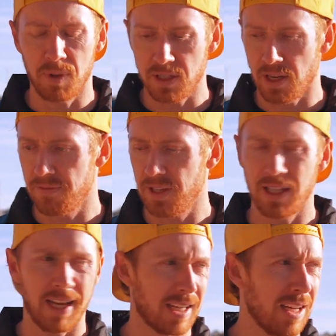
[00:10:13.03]
because I feel
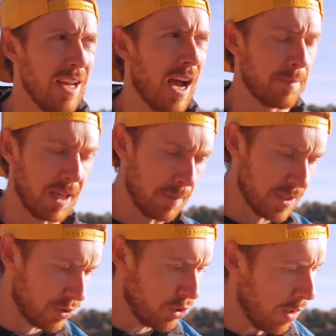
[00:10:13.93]
like I'm getting
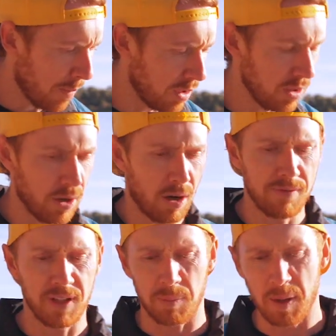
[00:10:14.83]
misinterpreted a lot, or I
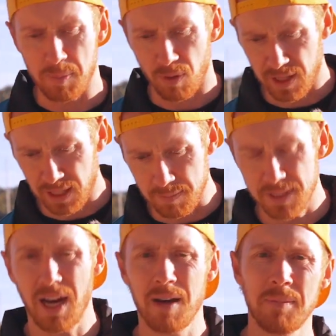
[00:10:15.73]
feel like people think I'm
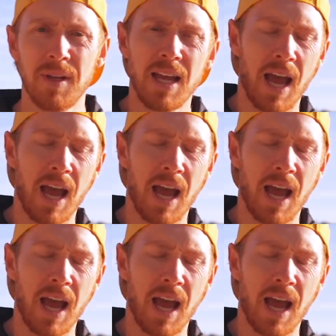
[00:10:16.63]
dumb,